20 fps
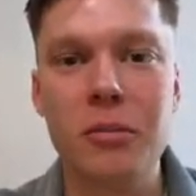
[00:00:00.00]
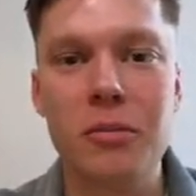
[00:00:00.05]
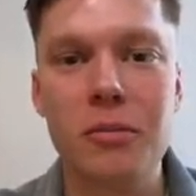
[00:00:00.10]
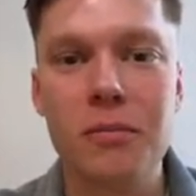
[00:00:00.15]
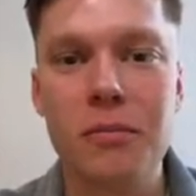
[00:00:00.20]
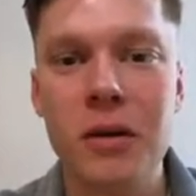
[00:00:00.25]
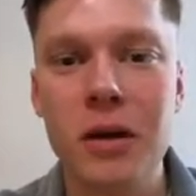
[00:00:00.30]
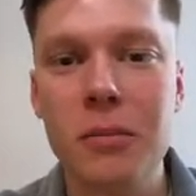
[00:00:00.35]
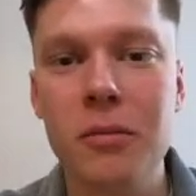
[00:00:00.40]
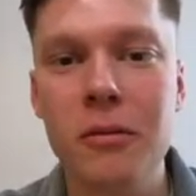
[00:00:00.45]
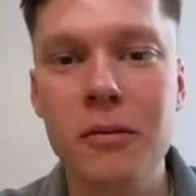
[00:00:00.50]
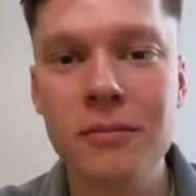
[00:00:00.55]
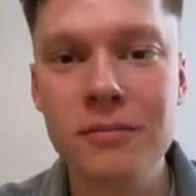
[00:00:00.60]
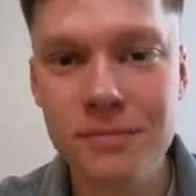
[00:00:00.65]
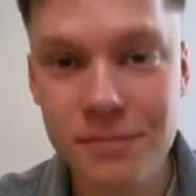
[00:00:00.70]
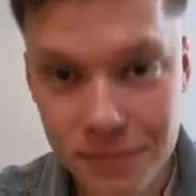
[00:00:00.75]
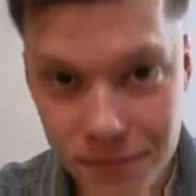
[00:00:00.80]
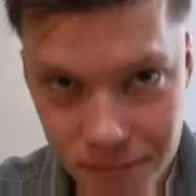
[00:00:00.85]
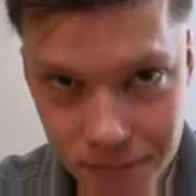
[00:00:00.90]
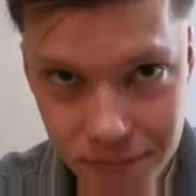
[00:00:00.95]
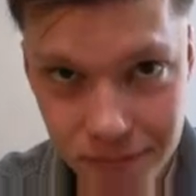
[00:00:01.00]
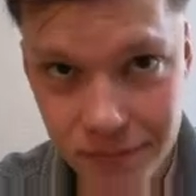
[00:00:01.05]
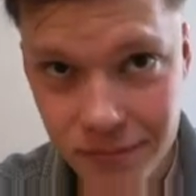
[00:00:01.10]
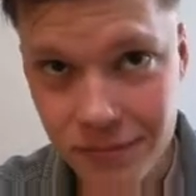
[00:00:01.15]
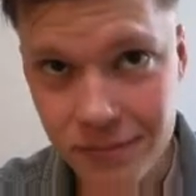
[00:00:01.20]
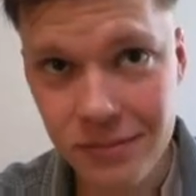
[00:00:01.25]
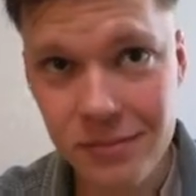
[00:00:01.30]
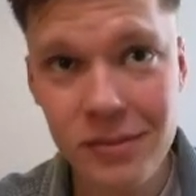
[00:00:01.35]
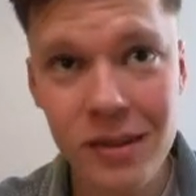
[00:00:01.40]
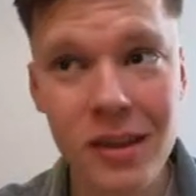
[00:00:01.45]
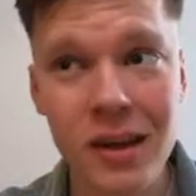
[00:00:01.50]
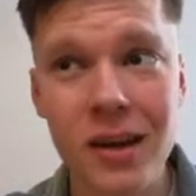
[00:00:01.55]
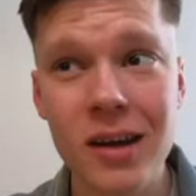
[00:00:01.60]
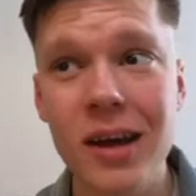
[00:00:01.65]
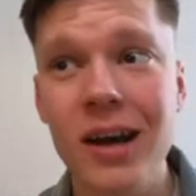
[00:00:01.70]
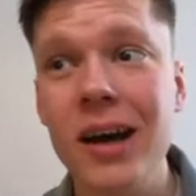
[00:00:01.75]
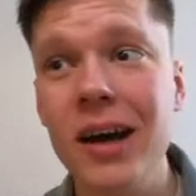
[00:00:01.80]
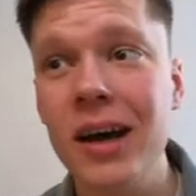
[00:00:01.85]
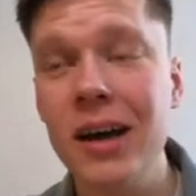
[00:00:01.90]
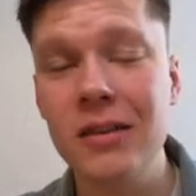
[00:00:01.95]
people,
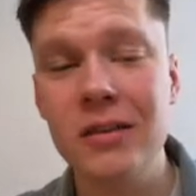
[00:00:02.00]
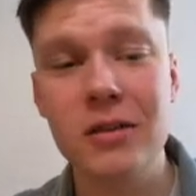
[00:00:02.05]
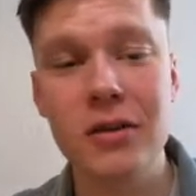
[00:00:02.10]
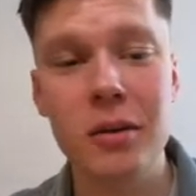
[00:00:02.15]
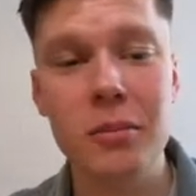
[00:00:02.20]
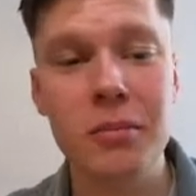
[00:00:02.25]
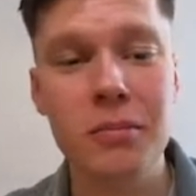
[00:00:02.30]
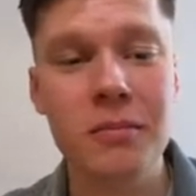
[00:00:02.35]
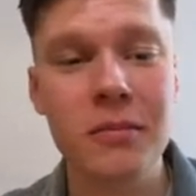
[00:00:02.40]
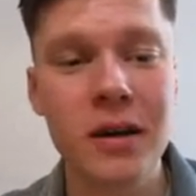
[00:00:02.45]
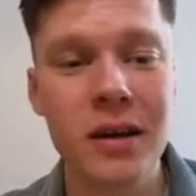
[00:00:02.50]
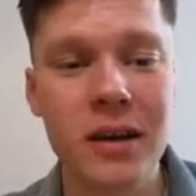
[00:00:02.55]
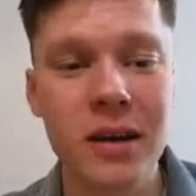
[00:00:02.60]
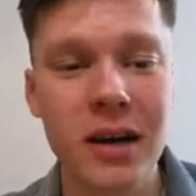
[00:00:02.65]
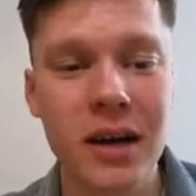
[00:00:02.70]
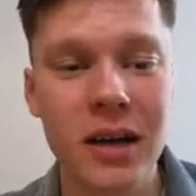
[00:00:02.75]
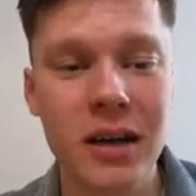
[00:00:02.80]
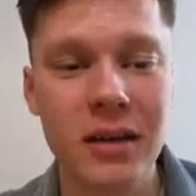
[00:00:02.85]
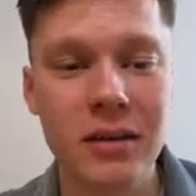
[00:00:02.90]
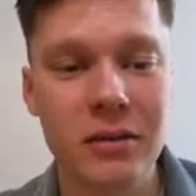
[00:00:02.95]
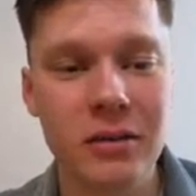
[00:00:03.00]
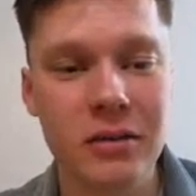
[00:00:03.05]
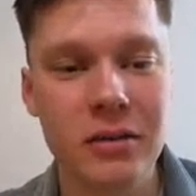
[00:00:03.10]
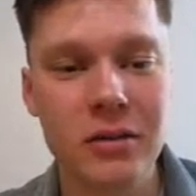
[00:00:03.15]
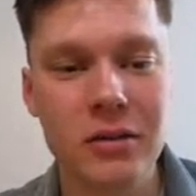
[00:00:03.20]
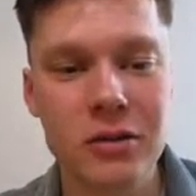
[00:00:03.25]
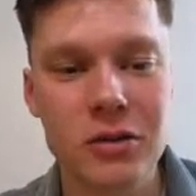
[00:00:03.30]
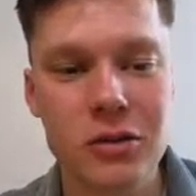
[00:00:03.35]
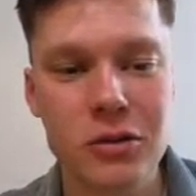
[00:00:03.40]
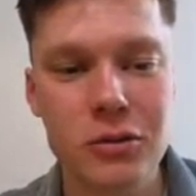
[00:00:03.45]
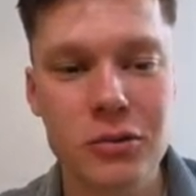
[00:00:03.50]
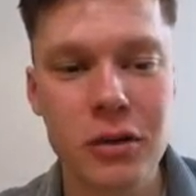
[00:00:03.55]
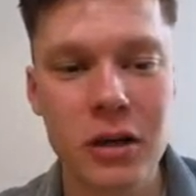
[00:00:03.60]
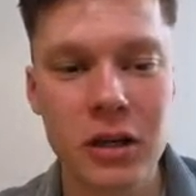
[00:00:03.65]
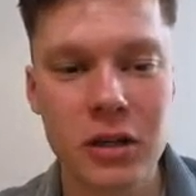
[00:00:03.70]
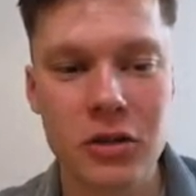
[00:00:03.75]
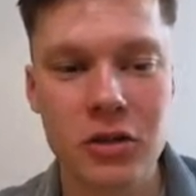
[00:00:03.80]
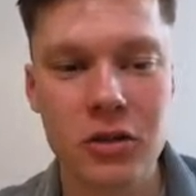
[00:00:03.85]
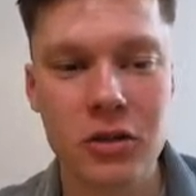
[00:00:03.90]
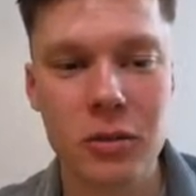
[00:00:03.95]
and so I do
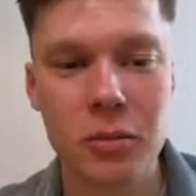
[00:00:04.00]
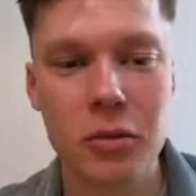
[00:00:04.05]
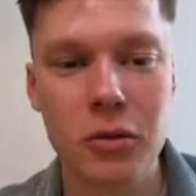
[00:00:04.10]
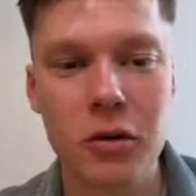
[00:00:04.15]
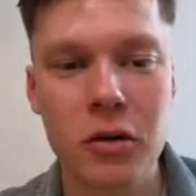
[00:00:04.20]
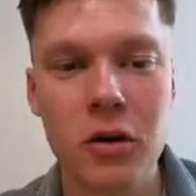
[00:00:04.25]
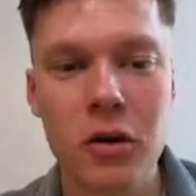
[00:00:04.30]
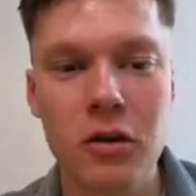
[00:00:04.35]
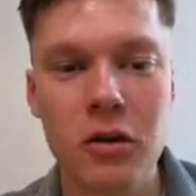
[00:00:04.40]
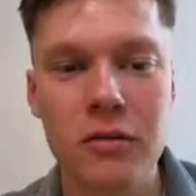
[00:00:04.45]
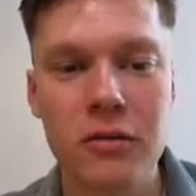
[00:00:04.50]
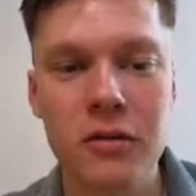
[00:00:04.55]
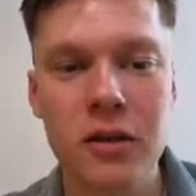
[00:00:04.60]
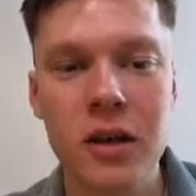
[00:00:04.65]
actually put a lot of